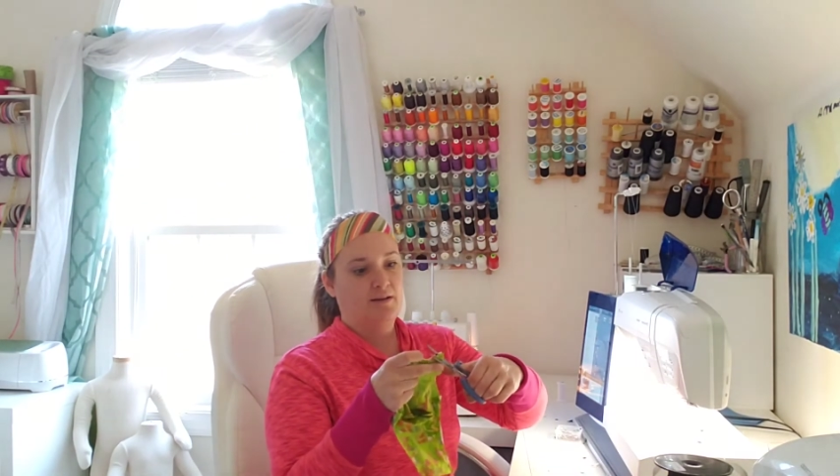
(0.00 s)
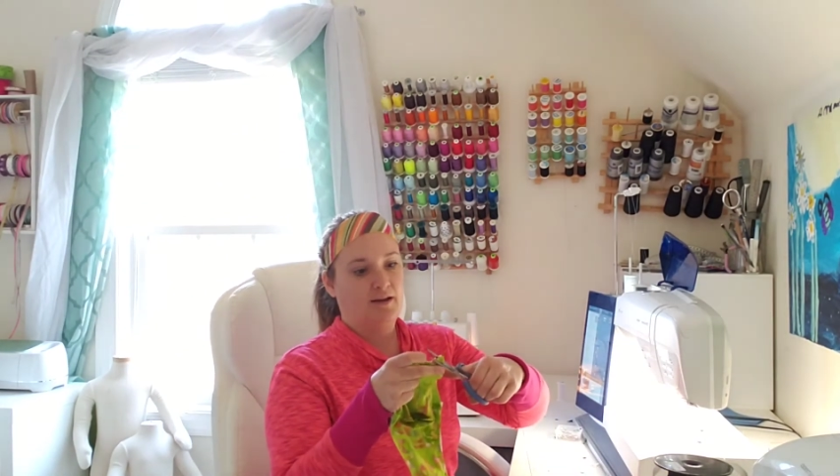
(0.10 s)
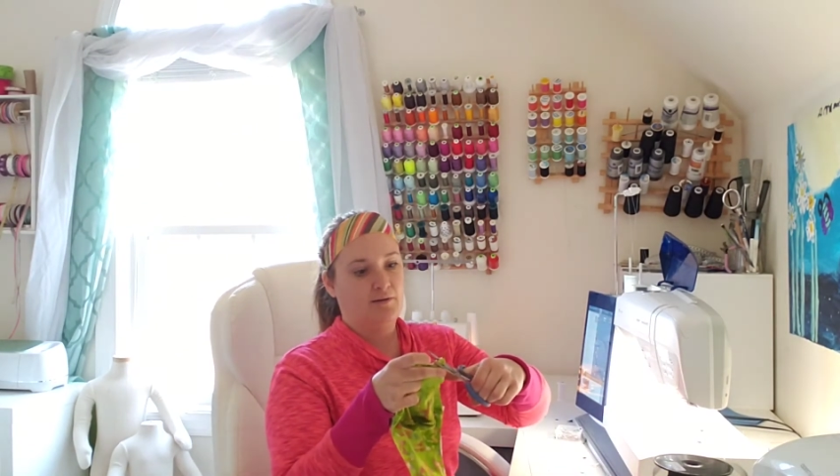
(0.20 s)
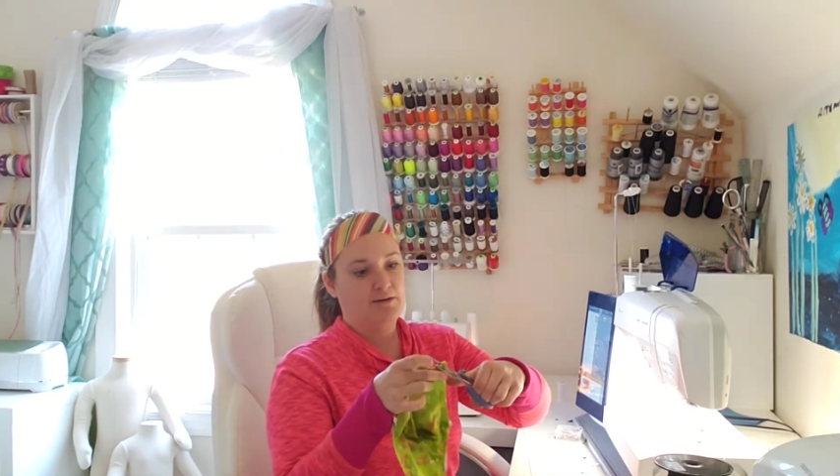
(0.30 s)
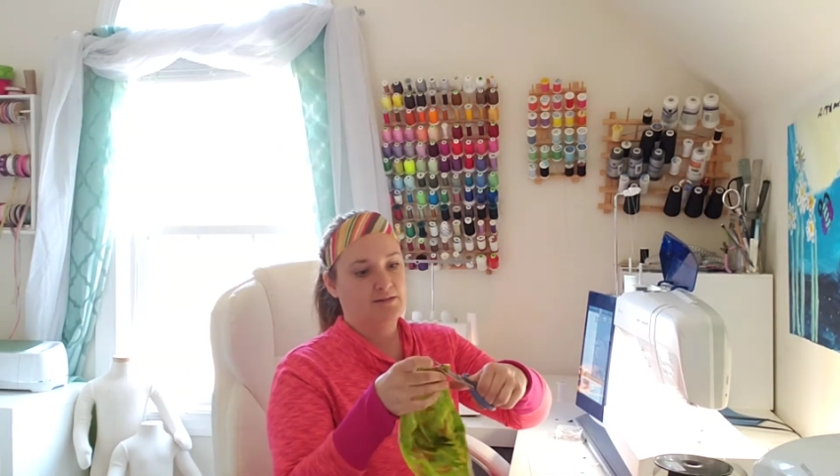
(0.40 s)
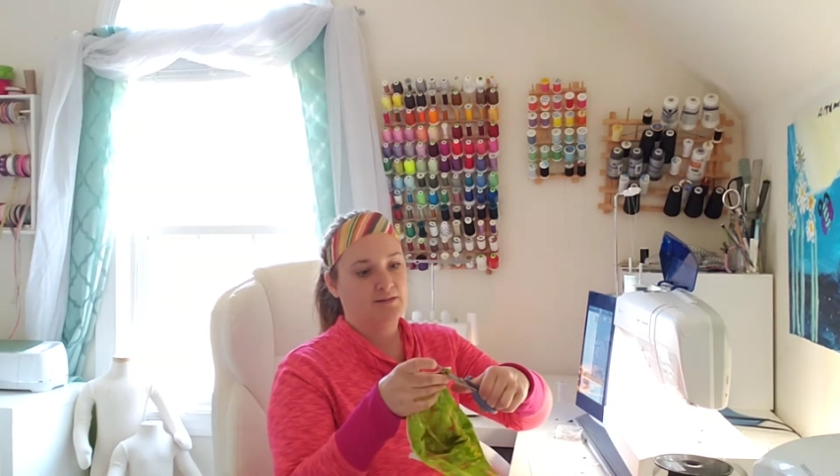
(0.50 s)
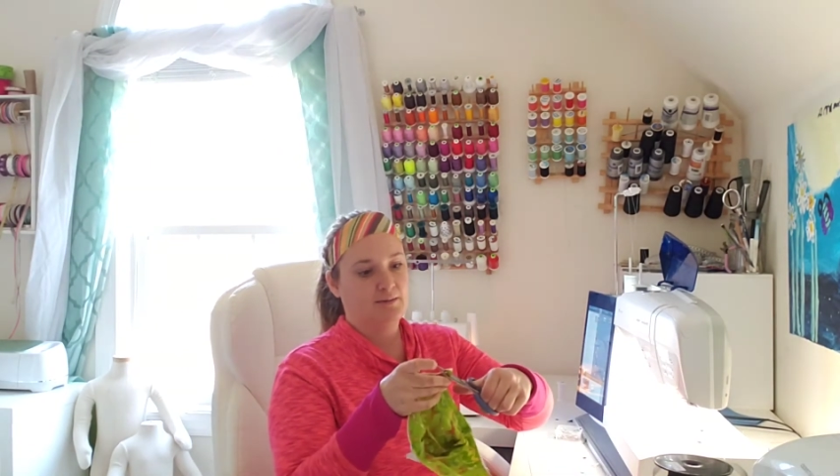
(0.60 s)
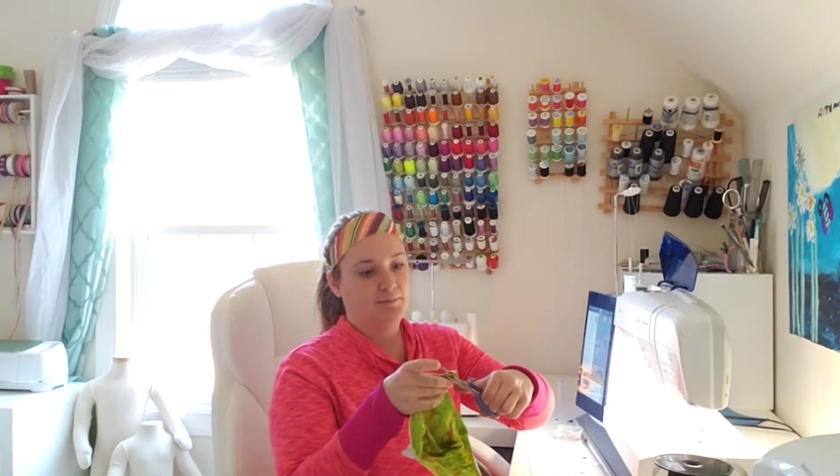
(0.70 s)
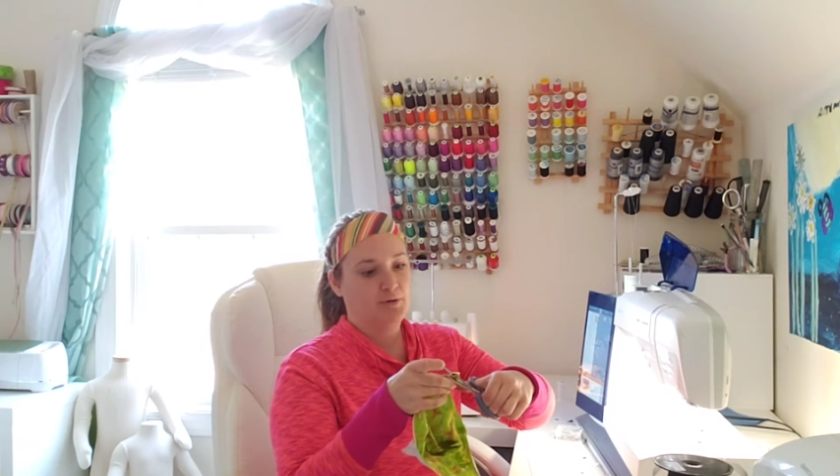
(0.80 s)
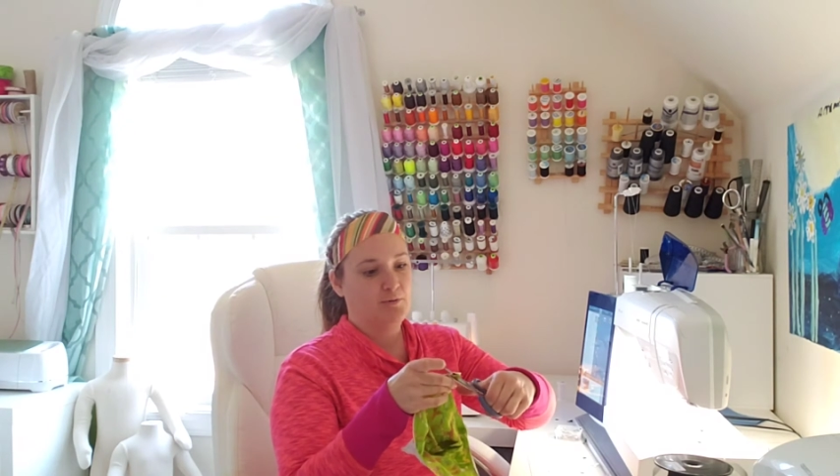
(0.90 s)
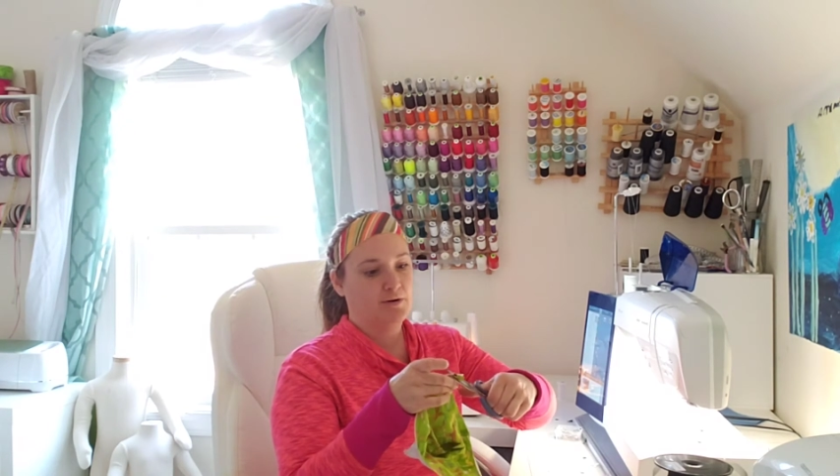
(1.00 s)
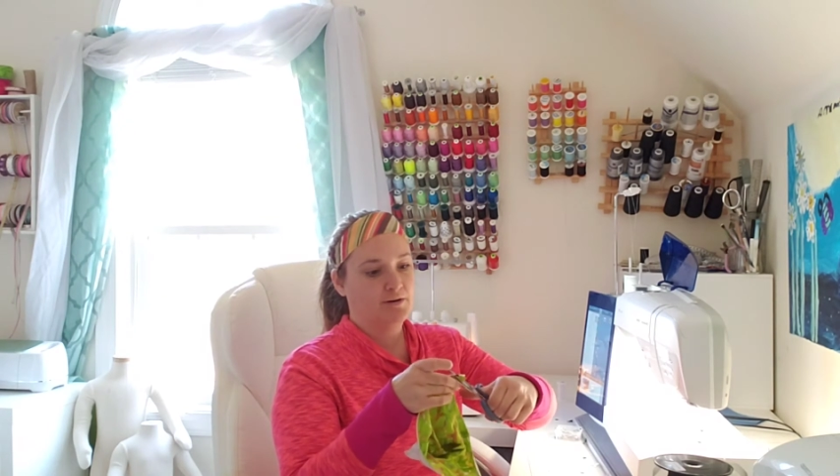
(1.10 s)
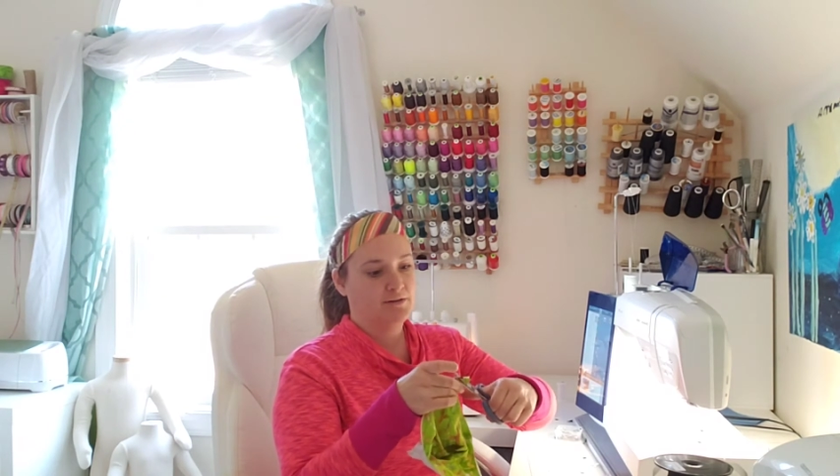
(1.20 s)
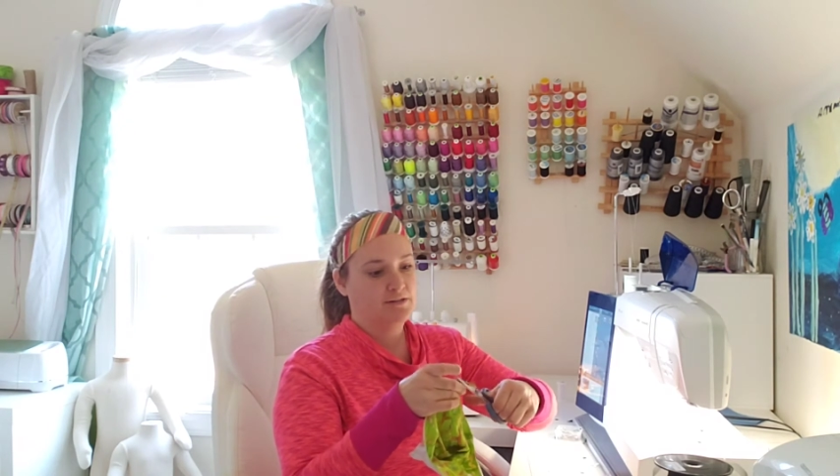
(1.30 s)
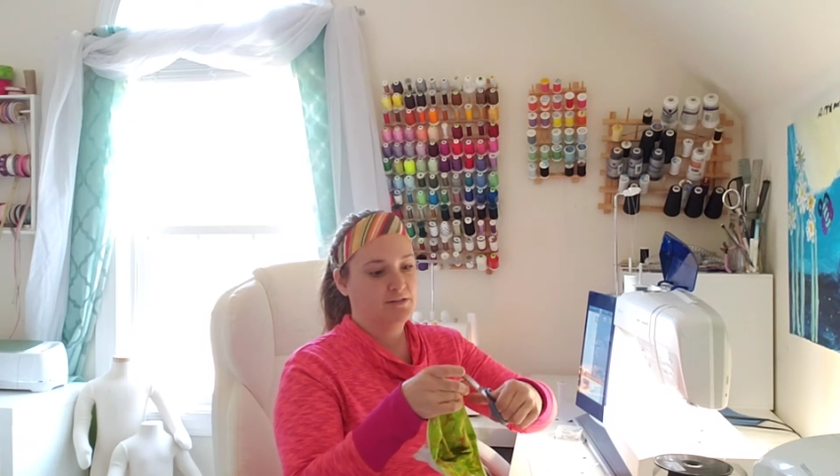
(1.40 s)
I always clip the
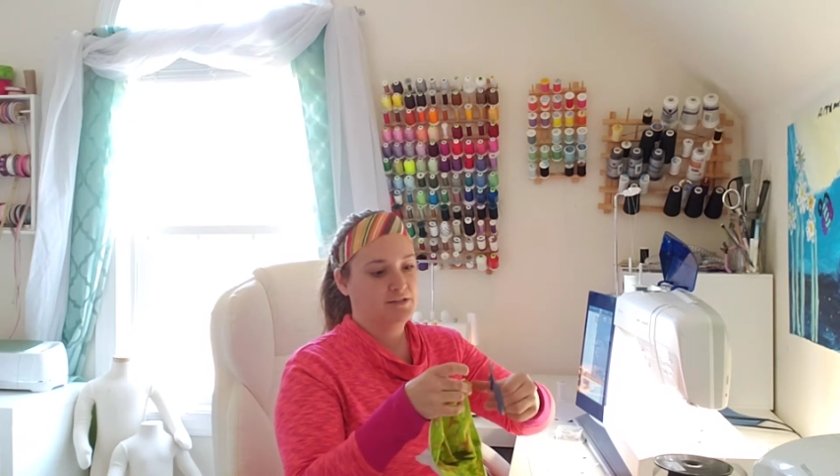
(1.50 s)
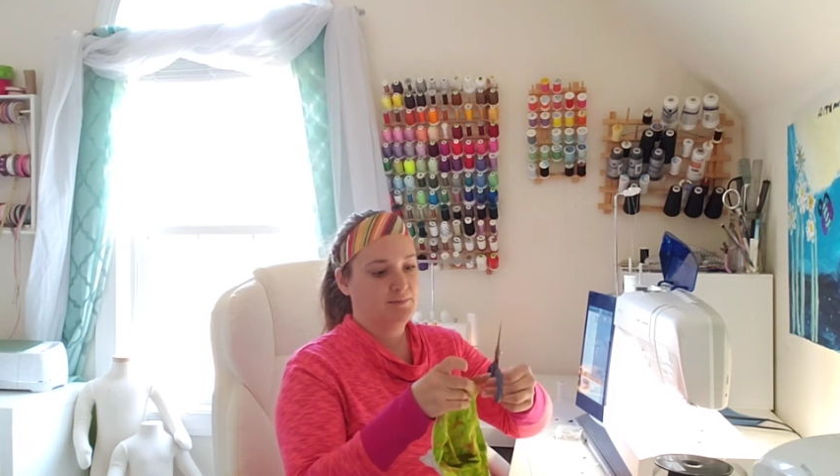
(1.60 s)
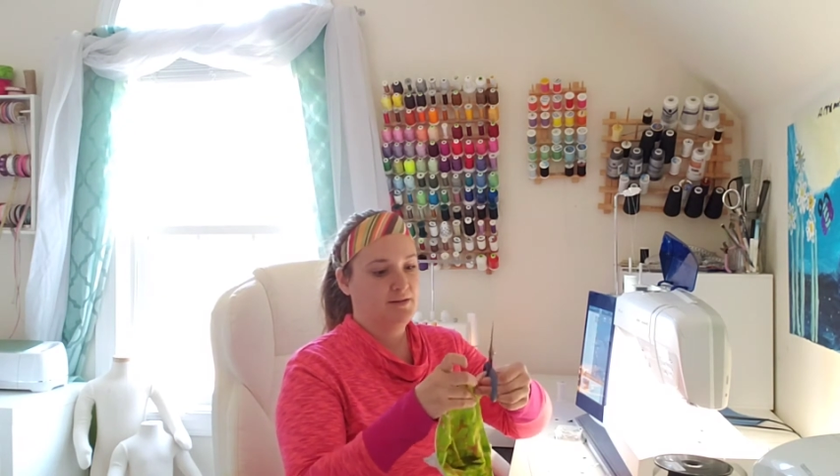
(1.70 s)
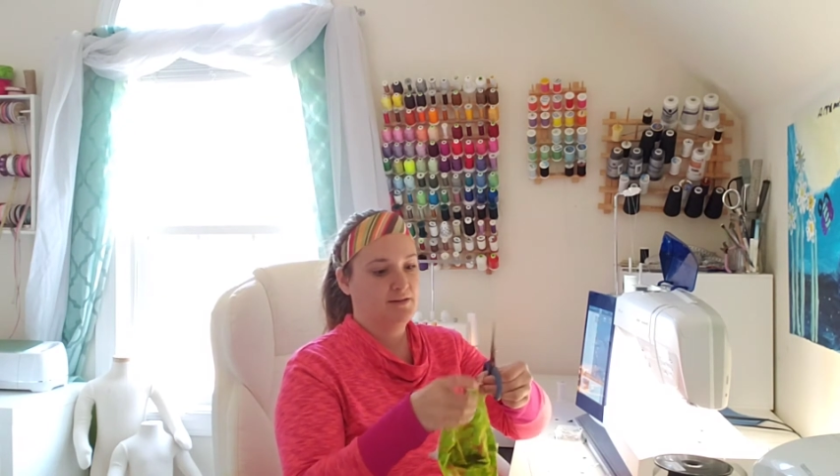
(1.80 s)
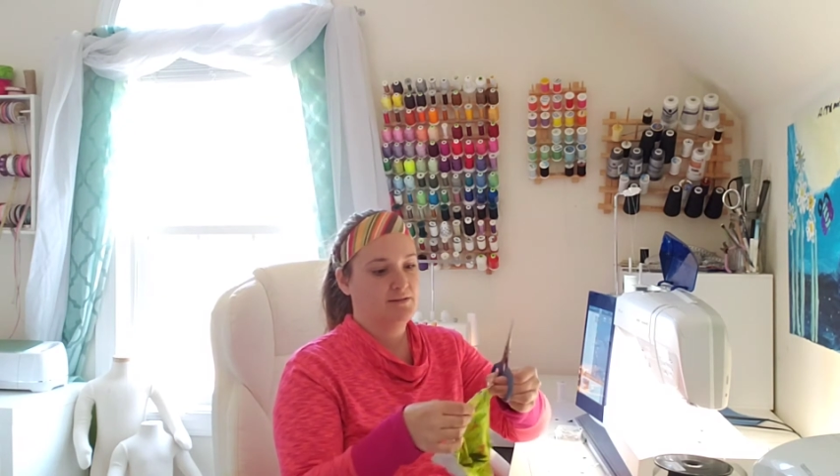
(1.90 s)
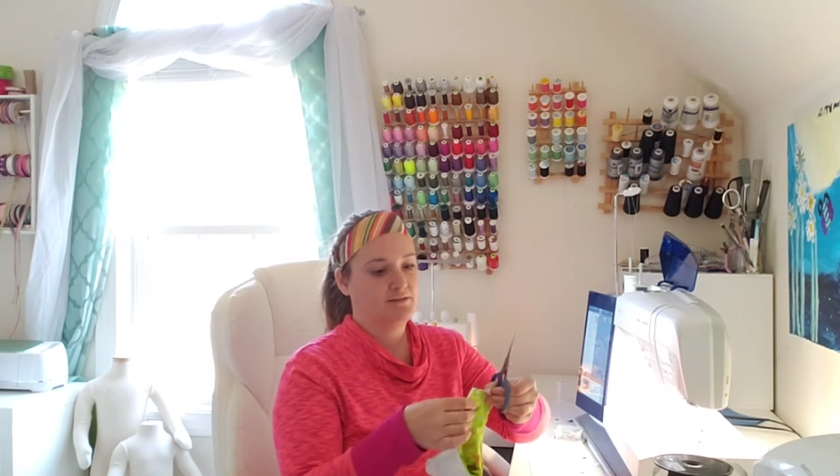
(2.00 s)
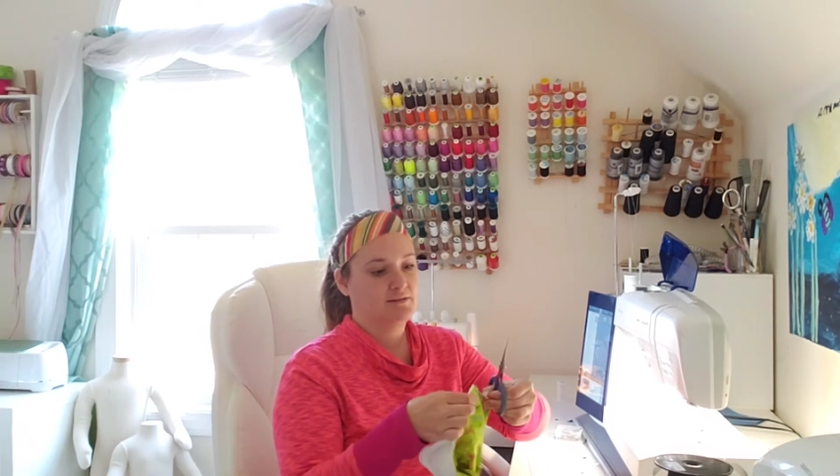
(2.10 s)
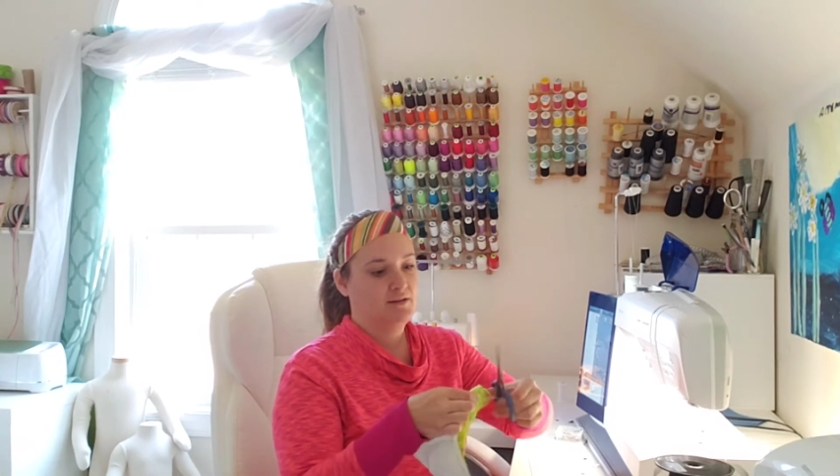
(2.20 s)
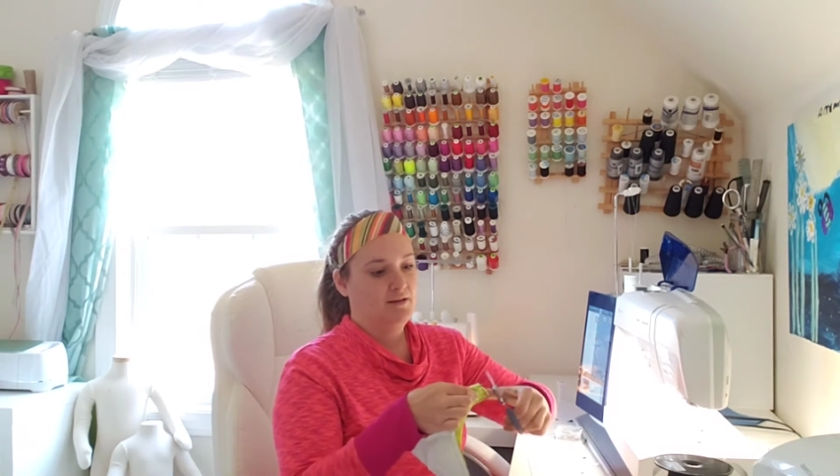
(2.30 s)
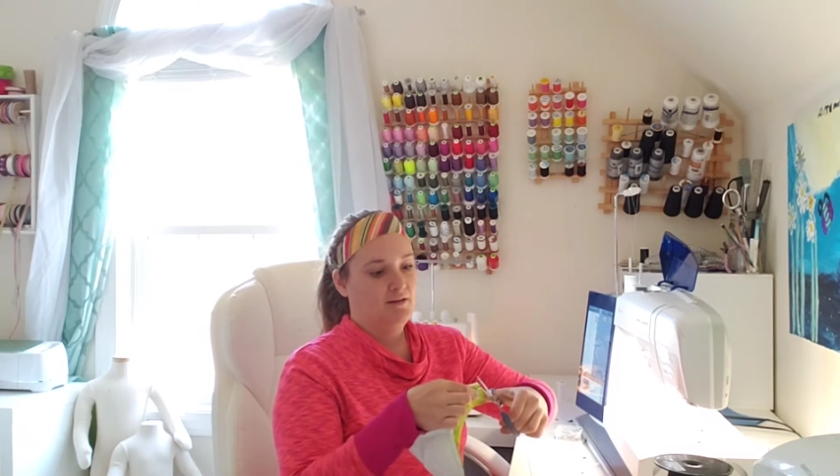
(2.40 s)
corners just because